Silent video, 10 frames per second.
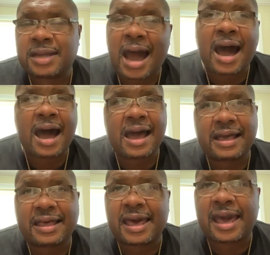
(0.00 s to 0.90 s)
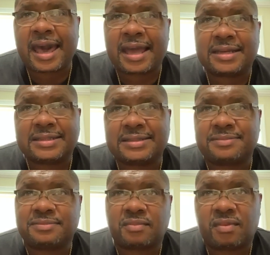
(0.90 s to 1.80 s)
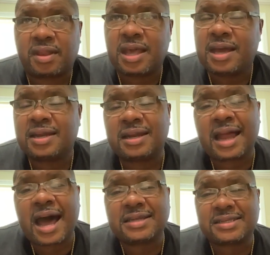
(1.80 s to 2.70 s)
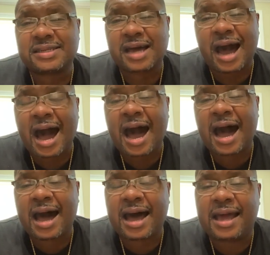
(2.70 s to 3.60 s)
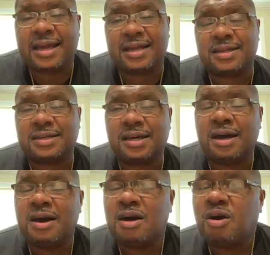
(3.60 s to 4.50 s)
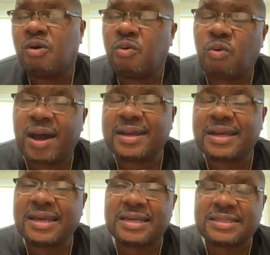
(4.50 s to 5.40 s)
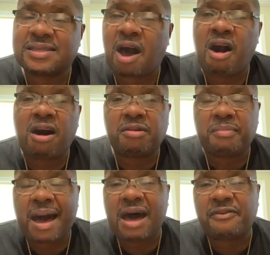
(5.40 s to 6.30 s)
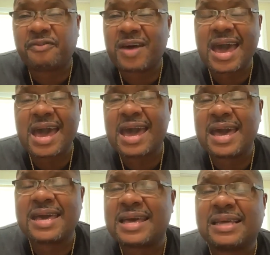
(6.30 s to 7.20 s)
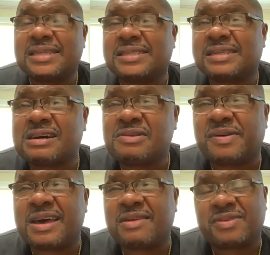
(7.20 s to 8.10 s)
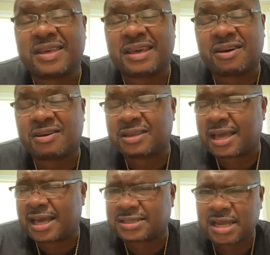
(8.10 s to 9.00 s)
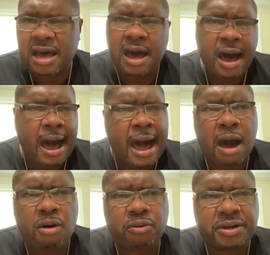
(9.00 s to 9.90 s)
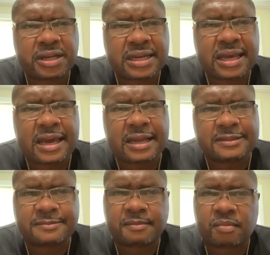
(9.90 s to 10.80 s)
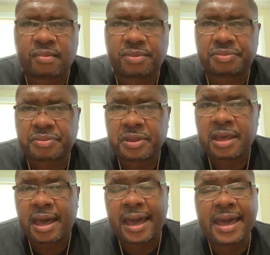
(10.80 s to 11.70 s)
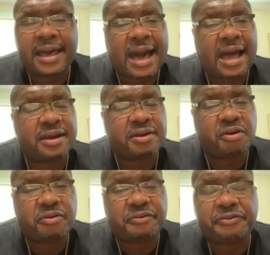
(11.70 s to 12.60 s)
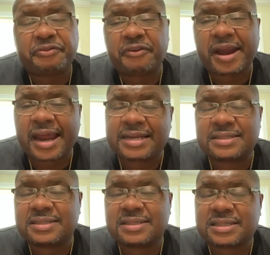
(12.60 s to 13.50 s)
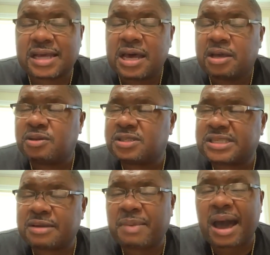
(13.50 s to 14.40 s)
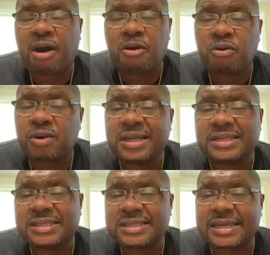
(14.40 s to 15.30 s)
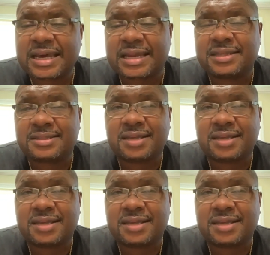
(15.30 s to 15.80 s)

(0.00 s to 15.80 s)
I cannot hide what is on my face. Oh baby, oh yes, how would it end? Ain't got no friends. You see, my only sin